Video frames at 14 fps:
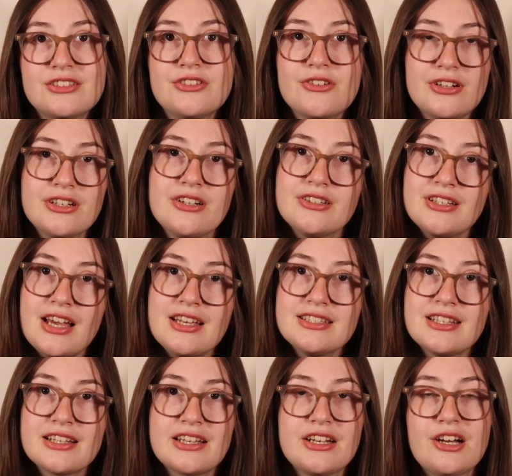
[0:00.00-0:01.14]
during your
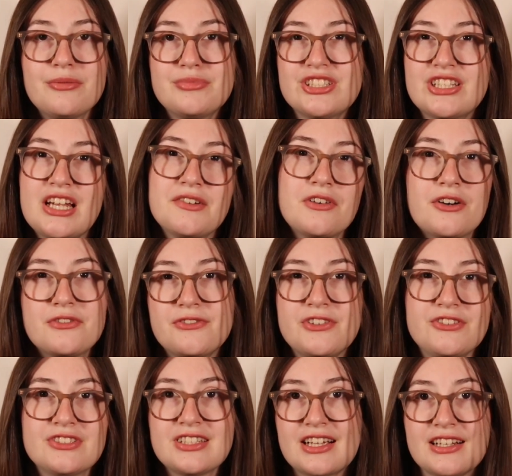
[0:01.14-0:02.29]
test that can help shave off a
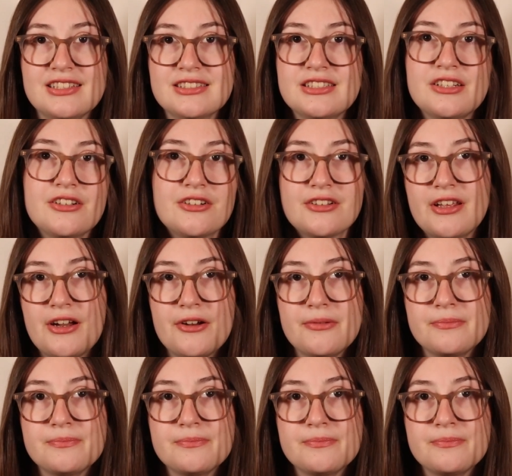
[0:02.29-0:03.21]
few seconds here or there.